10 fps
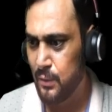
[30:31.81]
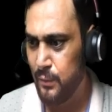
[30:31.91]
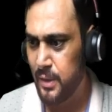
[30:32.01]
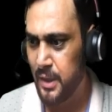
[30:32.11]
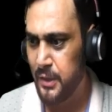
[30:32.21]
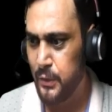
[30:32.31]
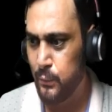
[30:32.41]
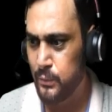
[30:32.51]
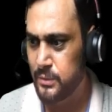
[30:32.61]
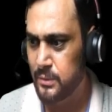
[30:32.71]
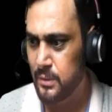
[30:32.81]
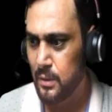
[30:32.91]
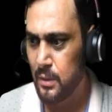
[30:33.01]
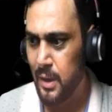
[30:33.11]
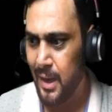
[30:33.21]
We can use
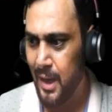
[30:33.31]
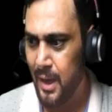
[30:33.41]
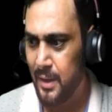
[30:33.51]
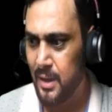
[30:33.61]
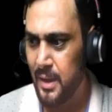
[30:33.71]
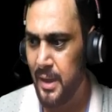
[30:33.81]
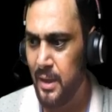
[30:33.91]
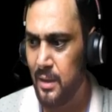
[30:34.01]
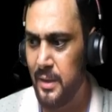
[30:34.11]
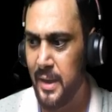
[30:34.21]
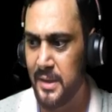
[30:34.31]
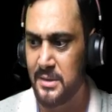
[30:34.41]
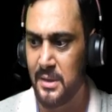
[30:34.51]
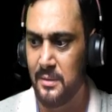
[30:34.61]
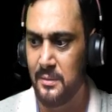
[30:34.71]
at the rate, that's it.